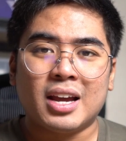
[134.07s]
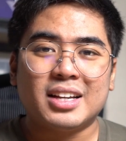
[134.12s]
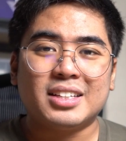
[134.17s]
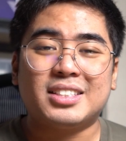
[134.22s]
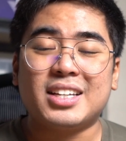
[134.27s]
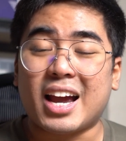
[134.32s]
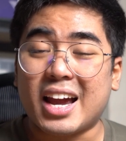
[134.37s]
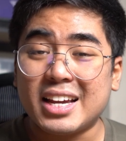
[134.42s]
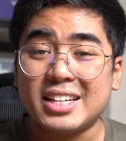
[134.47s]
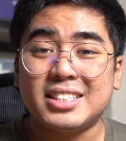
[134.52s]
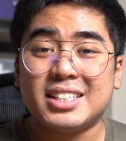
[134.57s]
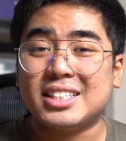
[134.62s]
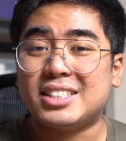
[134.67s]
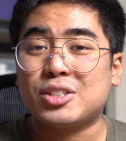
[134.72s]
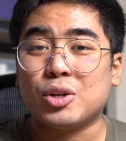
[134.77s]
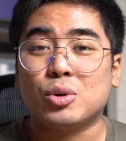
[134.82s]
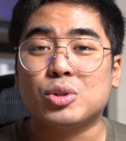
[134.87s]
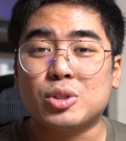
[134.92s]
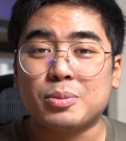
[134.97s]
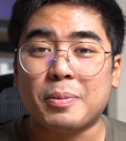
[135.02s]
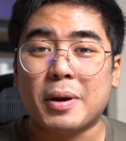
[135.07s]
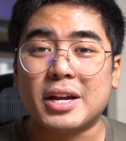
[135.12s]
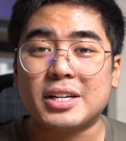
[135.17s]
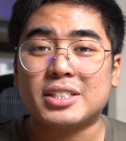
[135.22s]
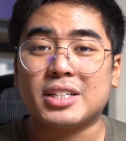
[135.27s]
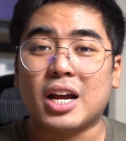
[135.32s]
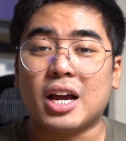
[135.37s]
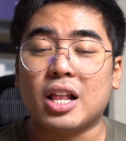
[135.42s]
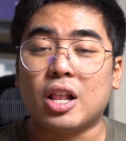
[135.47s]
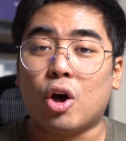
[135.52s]
Zeiss is so
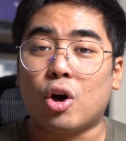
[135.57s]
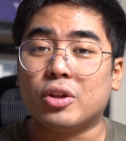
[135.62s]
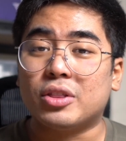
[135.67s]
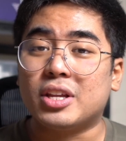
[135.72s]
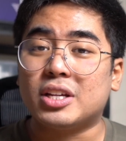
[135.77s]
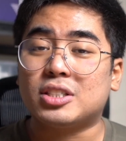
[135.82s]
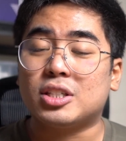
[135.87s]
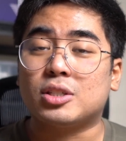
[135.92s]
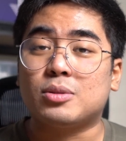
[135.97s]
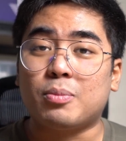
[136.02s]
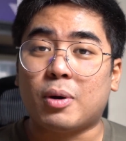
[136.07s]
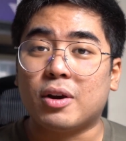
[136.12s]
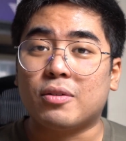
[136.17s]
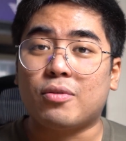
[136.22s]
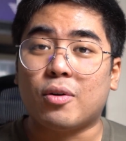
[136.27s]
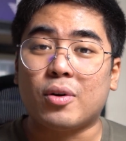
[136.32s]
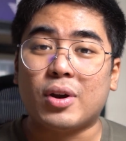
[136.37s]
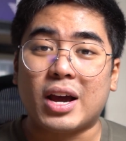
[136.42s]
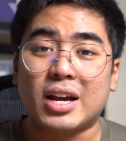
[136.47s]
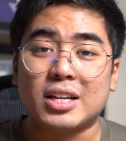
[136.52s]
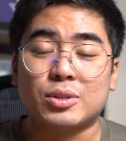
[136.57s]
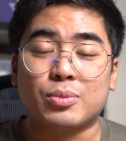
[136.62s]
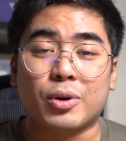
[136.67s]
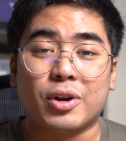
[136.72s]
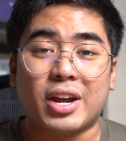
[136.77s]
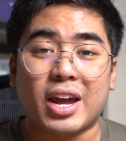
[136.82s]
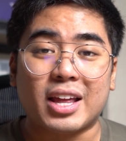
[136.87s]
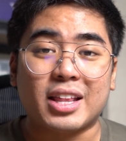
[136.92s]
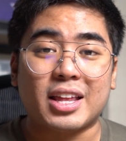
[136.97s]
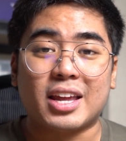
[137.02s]
special on this smartphone, as we're
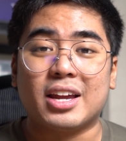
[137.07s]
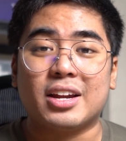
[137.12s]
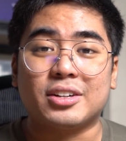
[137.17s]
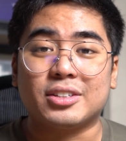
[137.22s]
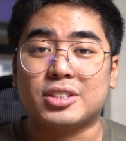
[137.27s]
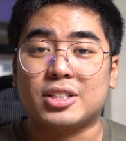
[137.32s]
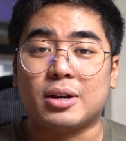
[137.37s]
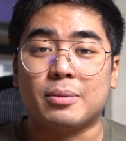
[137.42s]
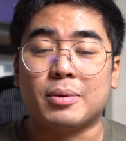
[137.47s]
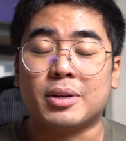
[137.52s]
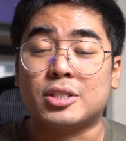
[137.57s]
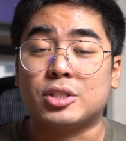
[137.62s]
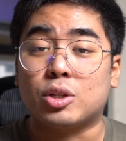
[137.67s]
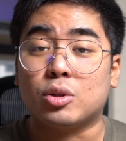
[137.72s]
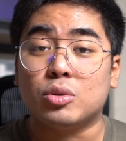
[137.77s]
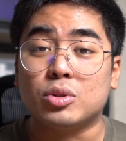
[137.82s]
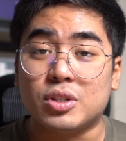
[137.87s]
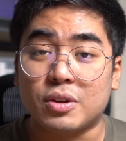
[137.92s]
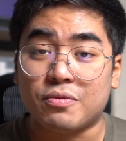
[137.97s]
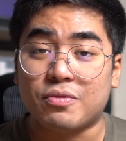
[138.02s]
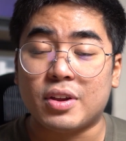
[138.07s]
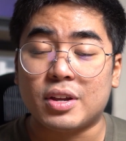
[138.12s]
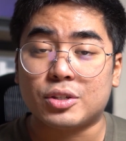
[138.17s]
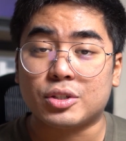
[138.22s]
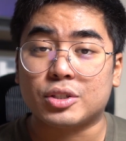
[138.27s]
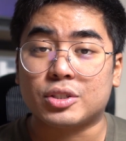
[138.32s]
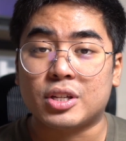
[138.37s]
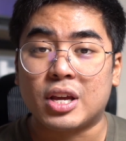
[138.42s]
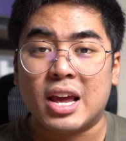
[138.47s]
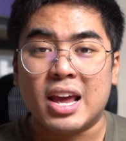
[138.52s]
getting here some exclusive
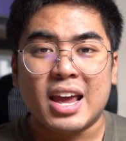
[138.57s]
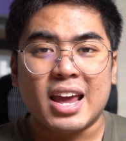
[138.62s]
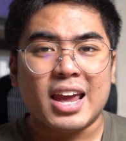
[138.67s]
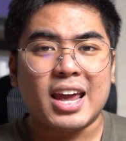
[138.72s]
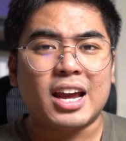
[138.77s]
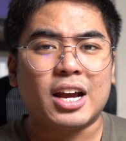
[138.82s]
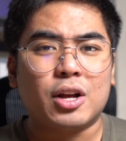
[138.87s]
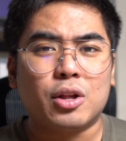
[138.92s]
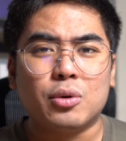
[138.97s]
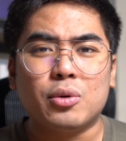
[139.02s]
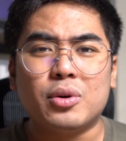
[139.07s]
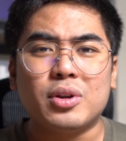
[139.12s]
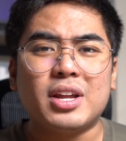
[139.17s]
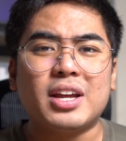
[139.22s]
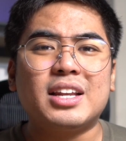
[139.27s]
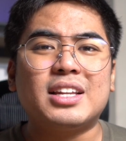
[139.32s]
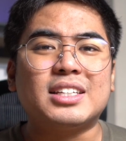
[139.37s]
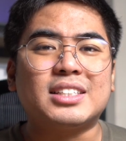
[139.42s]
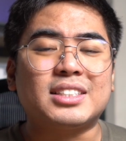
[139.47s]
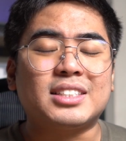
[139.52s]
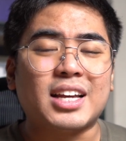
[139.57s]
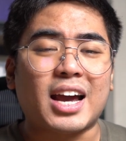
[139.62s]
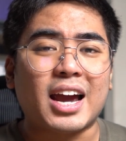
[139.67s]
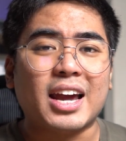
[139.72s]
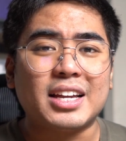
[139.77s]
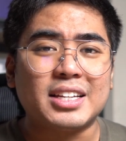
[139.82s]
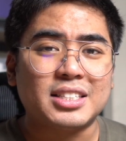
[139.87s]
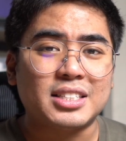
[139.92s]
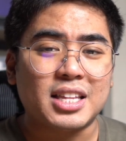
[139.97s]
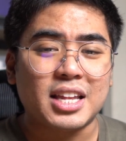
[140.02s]
features, including the
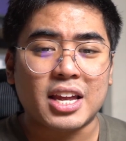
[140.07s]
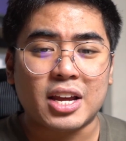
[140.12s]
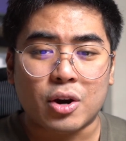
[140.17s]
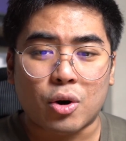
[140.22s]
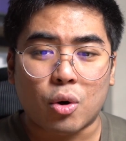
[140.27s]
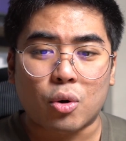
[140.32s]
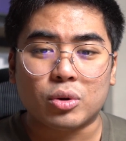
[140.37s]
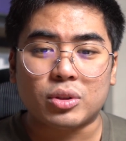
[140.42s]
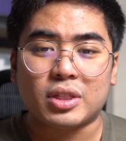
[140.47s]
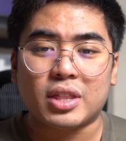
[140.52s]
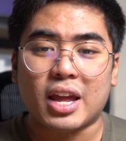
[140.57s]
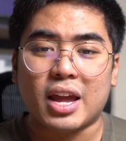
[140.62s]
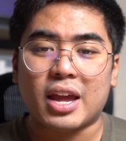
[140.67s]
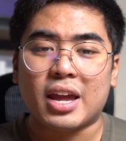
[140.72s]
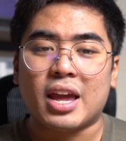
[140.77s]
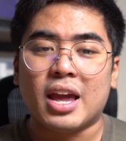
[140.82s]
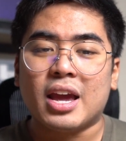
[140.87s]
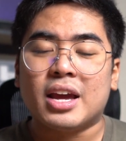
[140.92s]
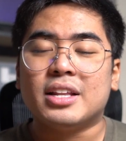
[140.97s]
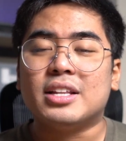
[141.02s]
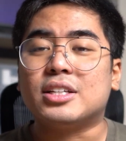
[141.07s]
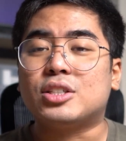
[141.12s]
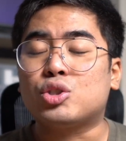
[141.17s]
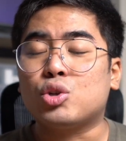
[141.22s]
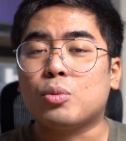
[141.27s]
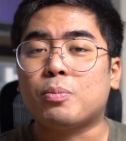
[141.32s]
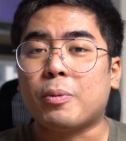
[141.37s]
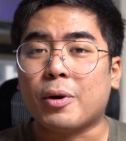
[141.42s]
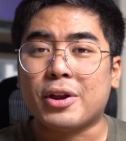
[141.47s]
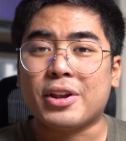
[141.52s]
Zeiss T coating, the
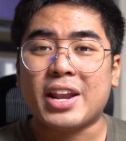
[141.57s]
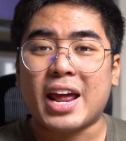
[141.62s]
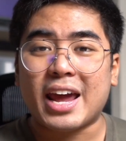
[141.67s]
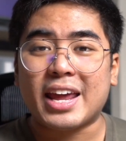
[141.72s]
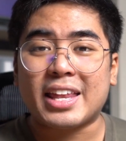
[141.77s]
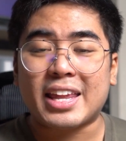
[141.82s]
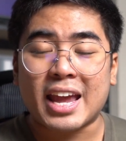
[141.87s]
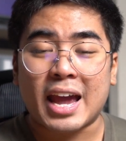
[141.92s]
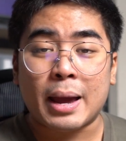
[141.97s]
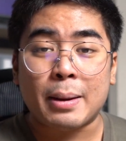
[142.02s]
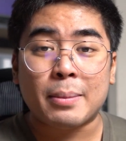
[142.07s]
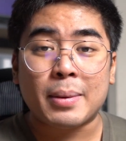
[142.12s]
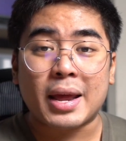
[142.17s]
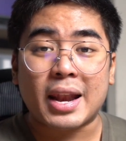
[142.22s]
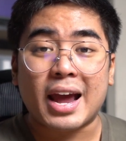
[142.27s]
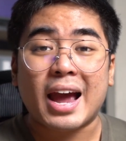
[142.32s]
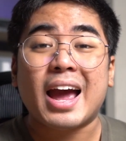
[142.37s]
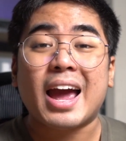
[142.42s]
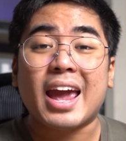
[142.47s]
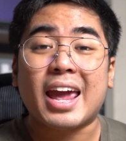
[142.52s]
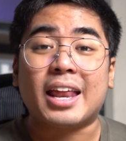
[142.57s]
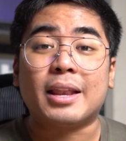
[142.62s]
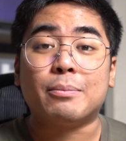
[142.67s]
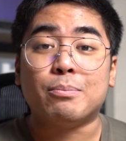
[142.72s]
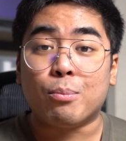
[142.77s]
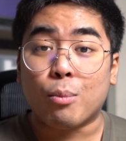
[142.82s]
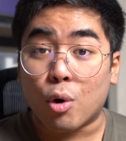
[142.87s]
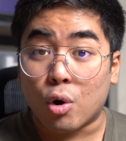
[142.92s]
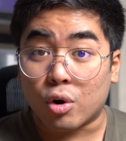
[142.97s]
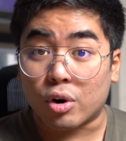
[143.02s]
super night camera, and
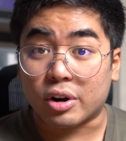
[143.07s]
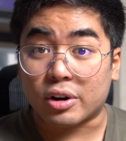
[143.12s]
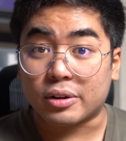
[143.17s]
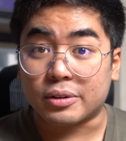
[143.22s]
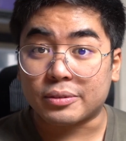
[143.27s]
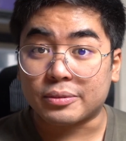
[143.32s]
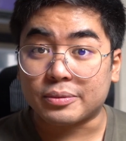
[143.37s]
more.